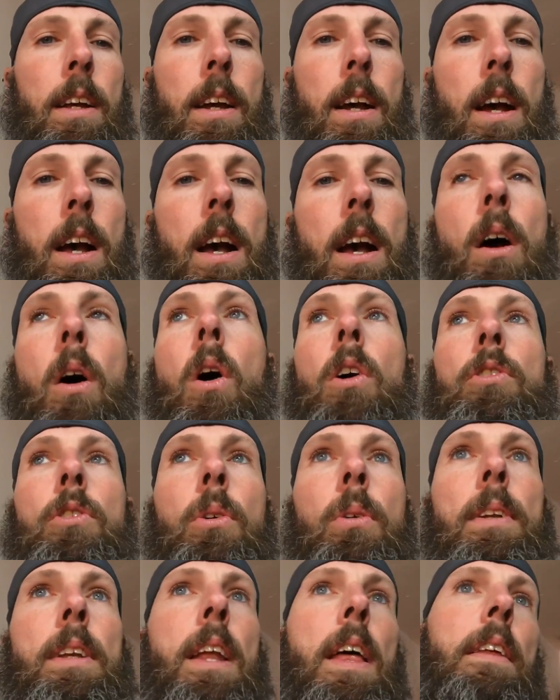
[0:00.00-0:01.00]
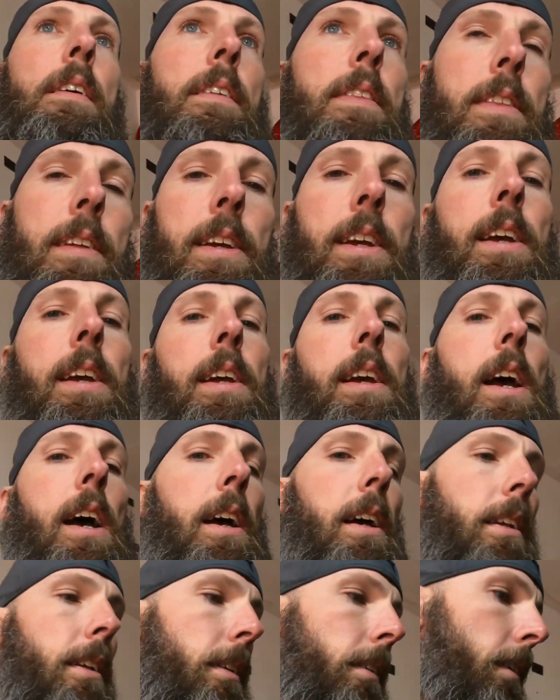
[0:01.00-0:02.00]
Also, another thing I
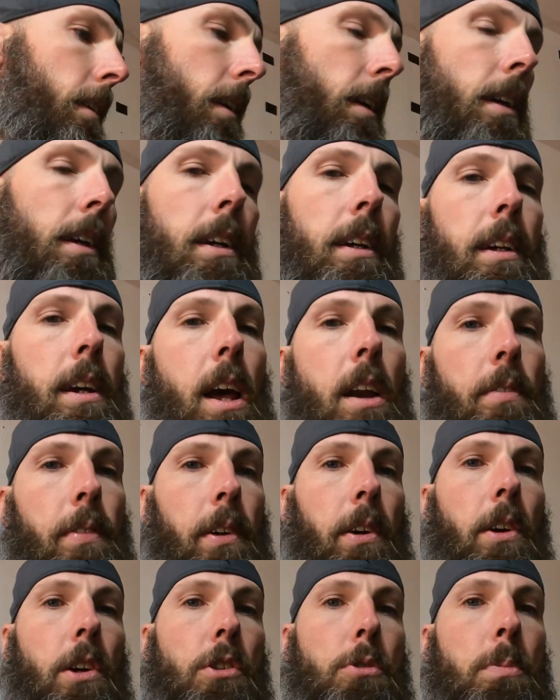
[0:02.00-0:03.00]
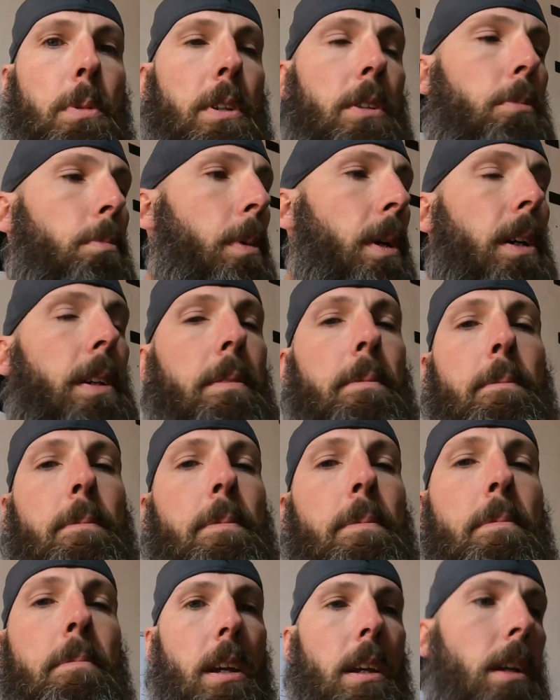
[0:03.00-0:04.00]
got it for Christmas, but
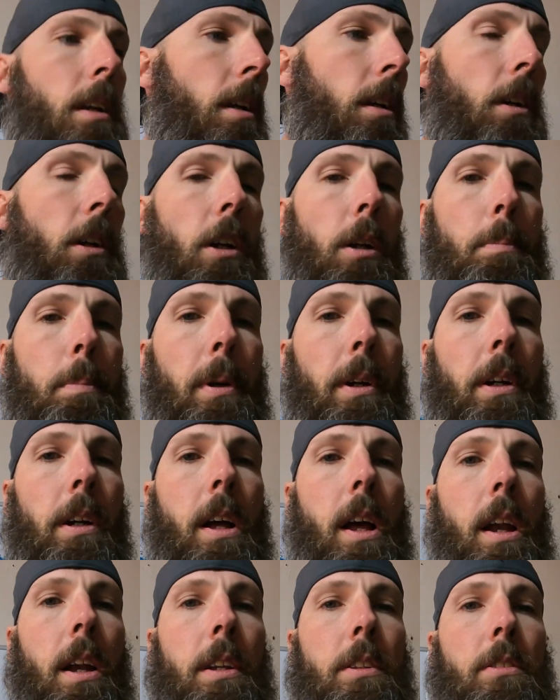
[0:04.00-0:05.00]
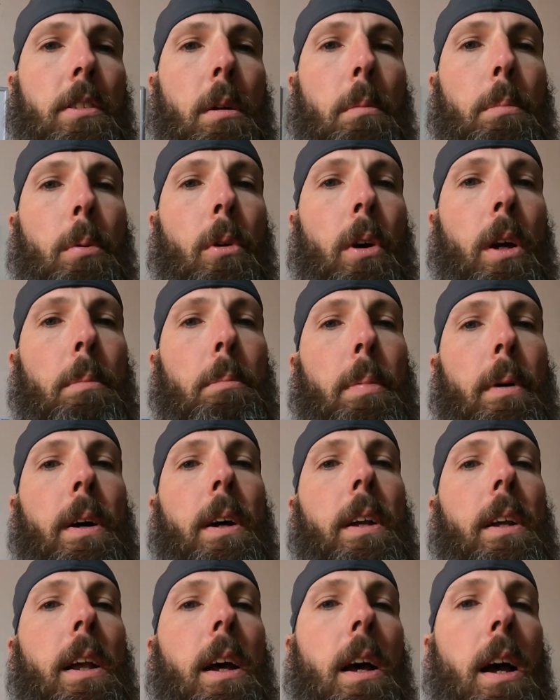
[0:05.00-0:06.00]
gonna put it on at some point,
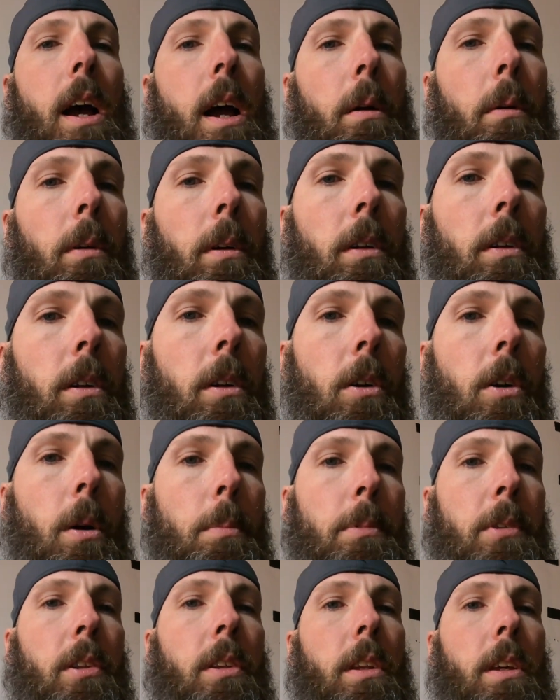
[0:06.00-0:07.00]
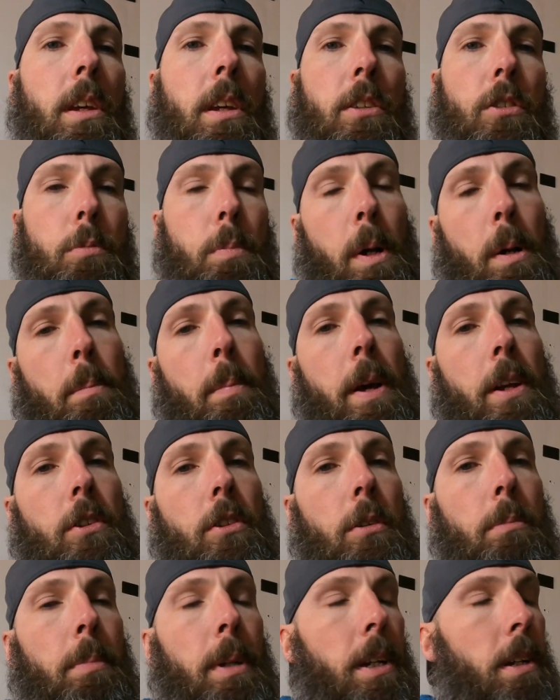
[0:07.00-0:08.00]
but I will go up to the spare
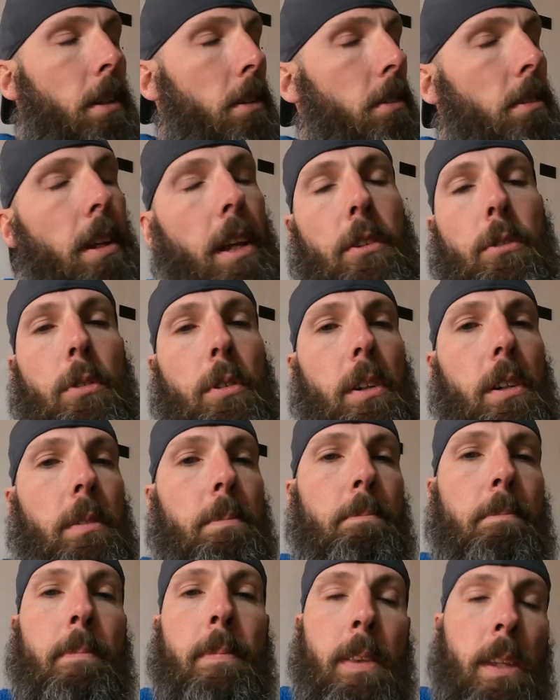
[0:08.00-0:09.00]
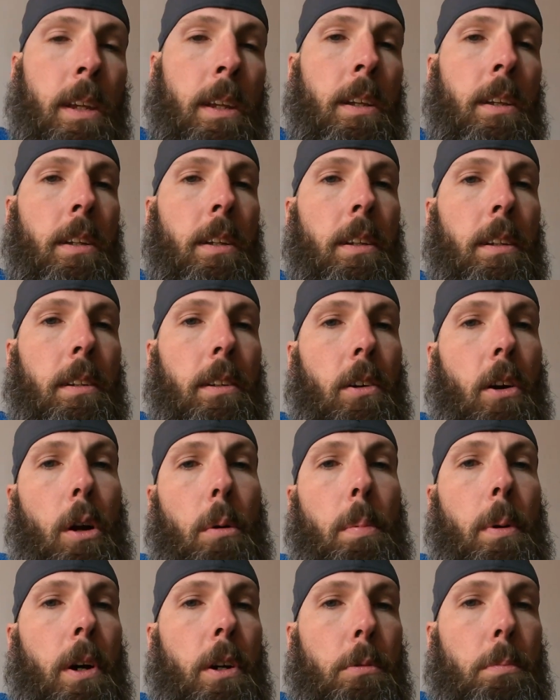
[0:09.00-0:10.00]
bedroom because that's where car
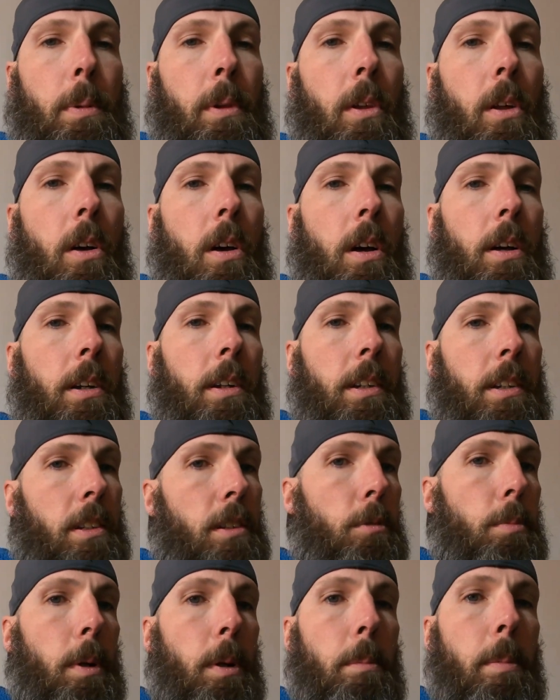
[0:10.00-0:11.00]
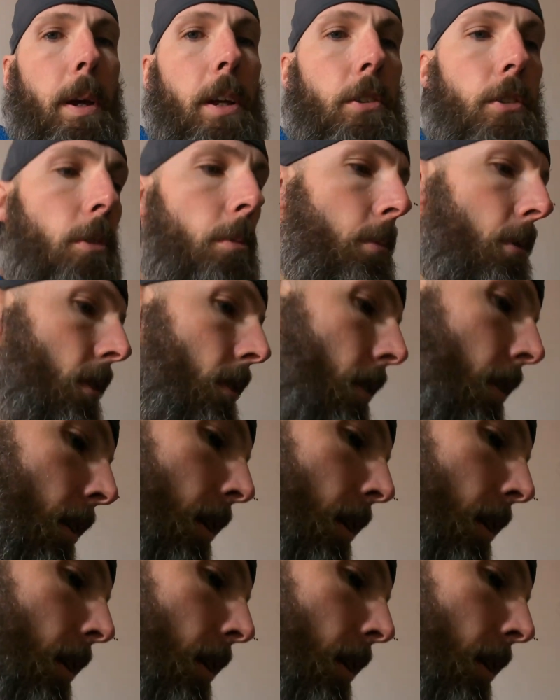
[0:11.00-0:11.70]
parts belong, in spare bedrooms,